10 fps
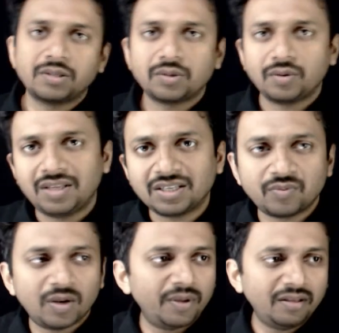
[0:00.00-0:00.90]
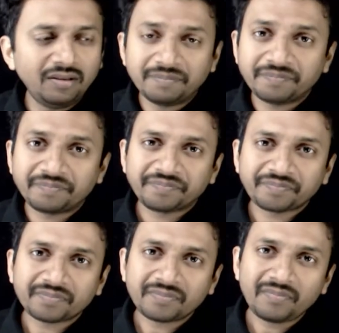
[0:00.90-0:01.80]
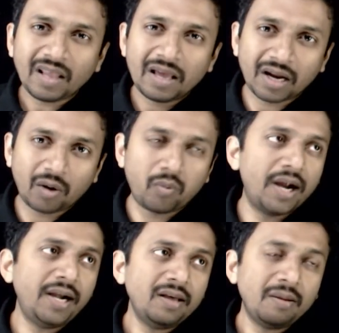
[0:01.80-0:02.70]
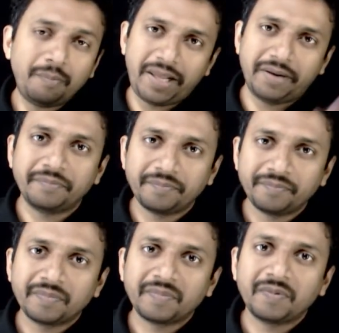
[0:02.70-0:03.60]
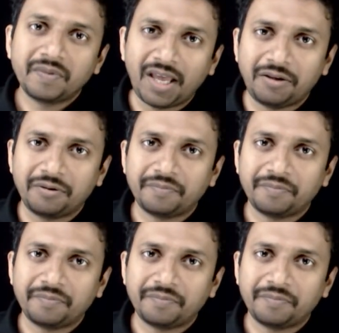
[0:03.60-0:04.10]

So, this will be the required plane. Thank